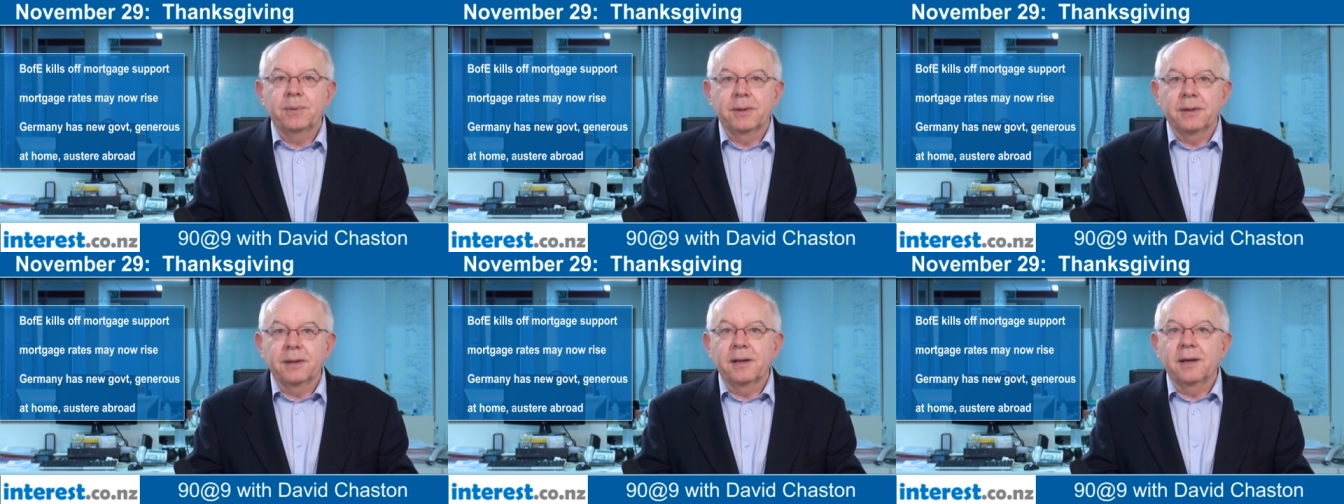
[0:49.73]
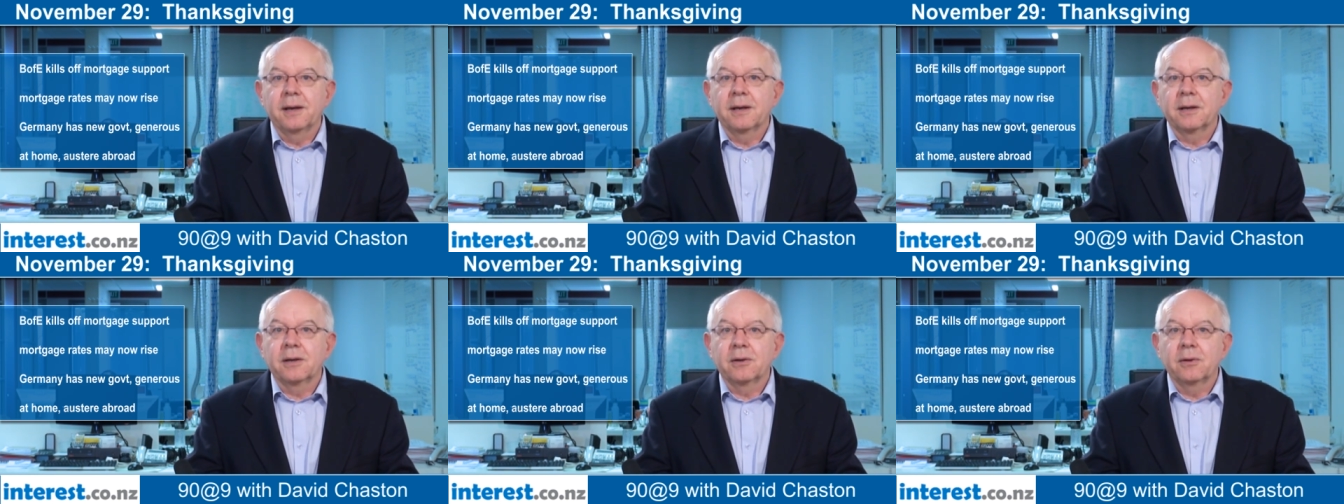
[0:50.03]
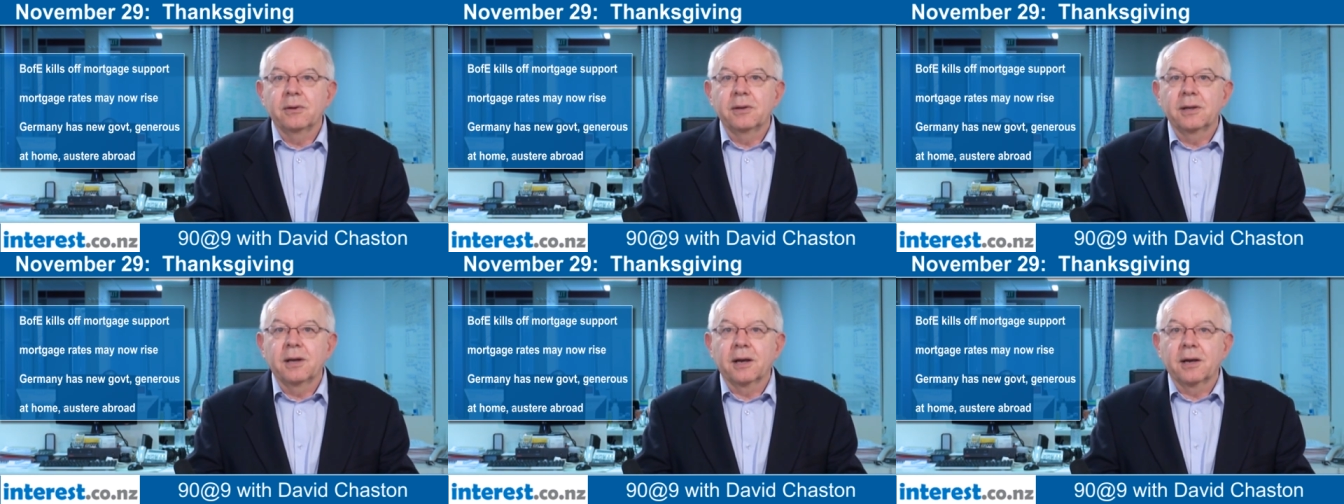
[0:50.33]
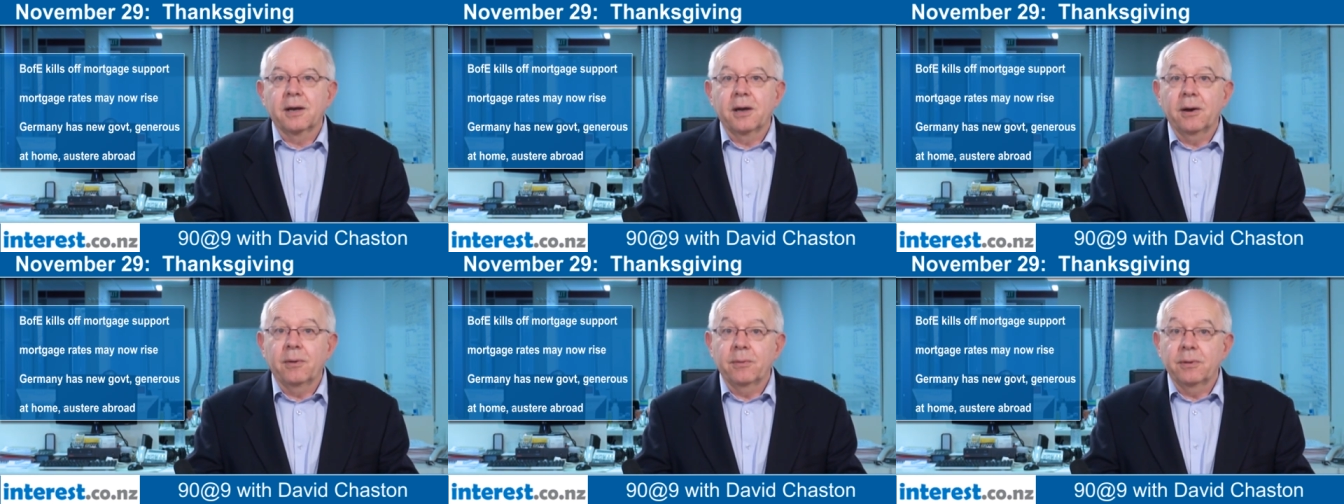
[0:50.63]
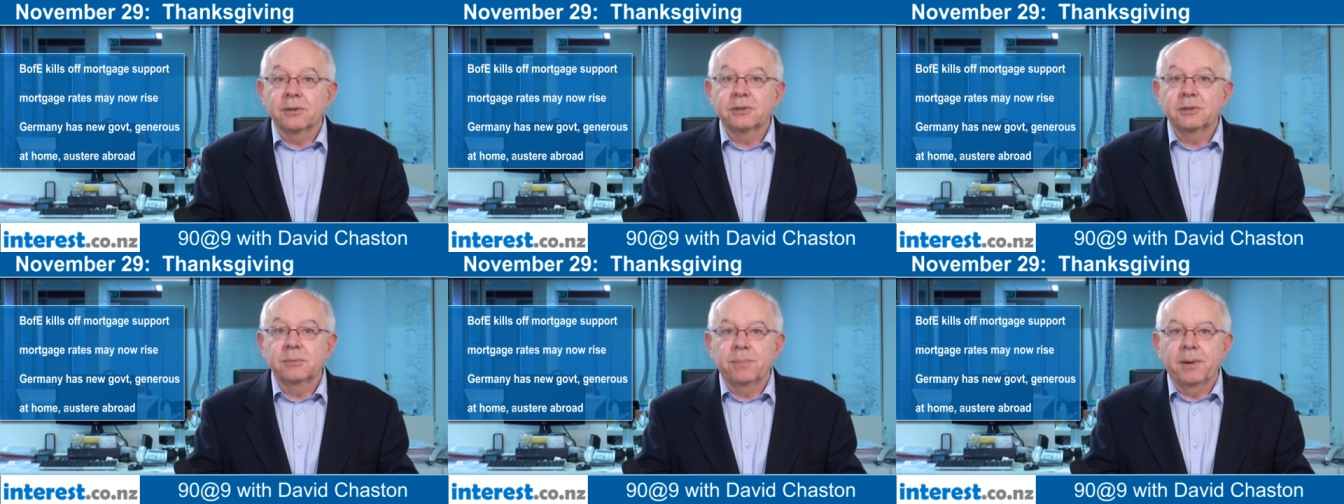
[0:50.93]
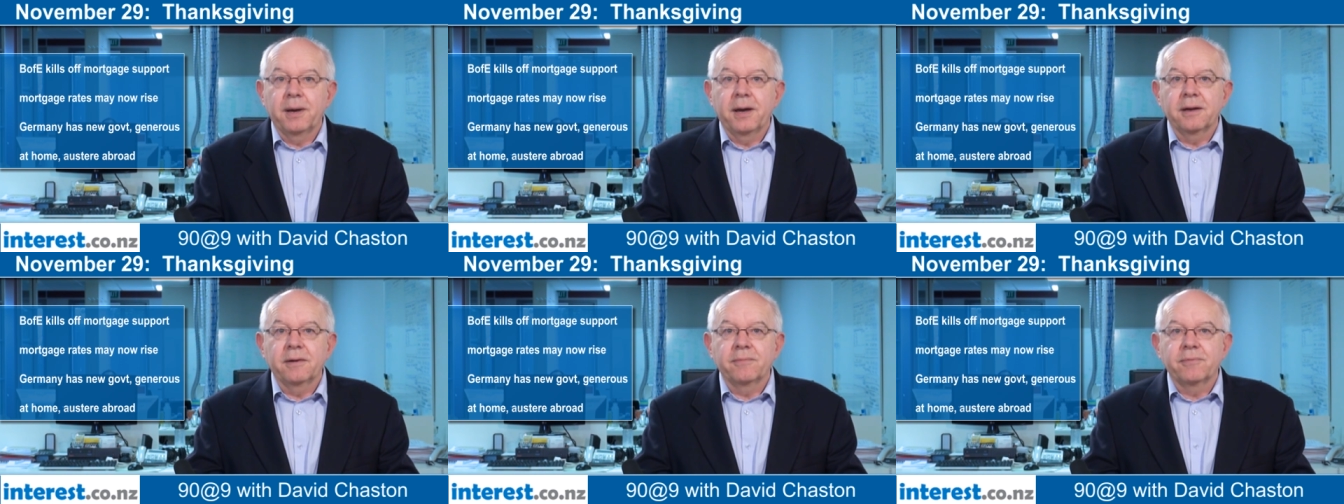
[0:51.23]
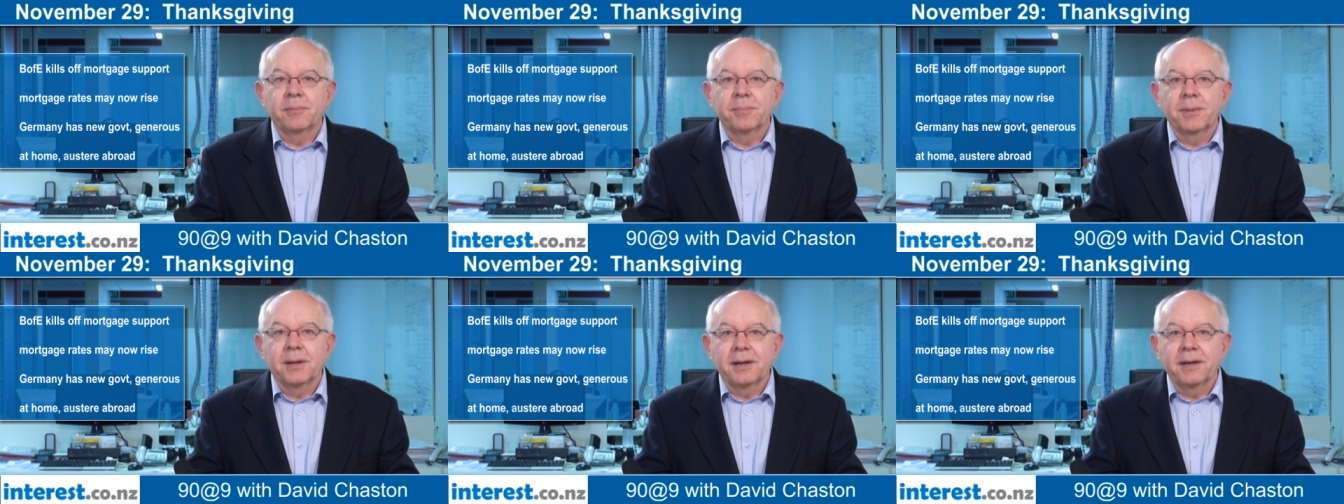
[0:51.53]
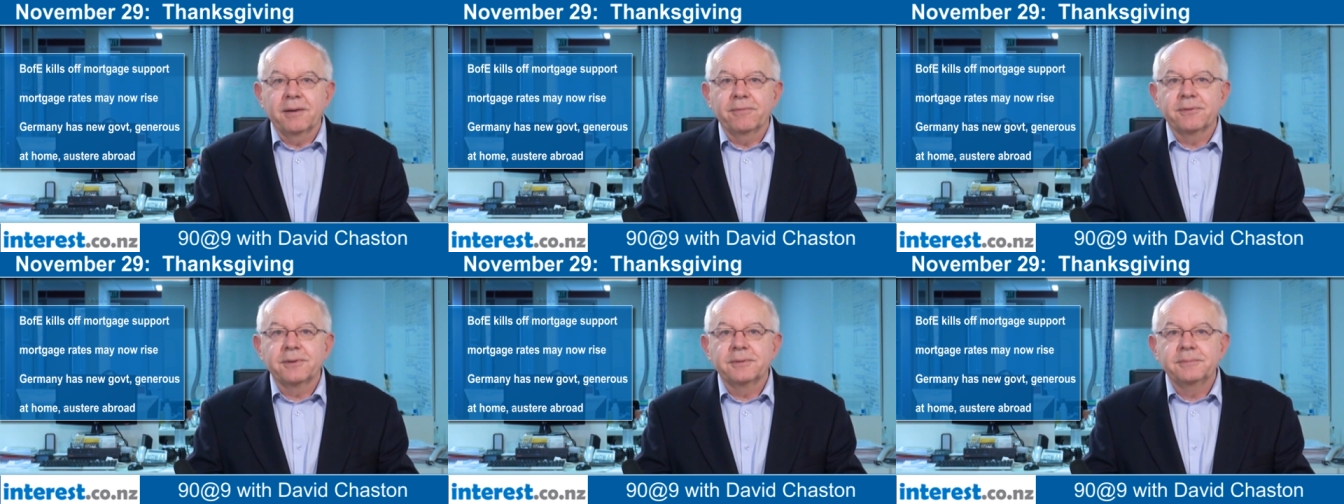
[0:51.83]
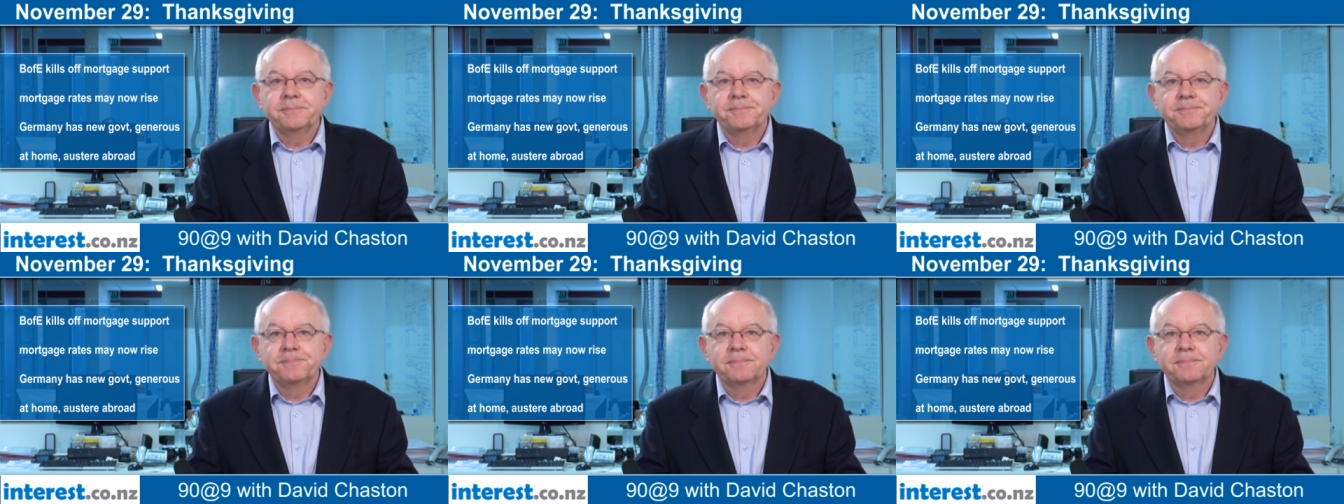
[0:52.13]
but now including a coalition partner from the left.